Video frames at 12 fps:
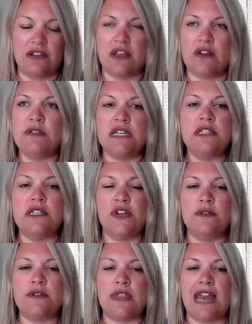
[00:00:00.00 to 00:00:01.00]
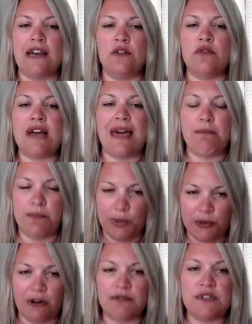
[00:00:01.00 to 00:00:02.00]
those interviews then all get
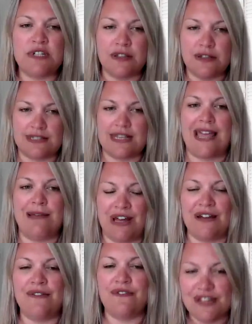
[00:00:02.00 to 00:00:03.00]
put onto the same kind of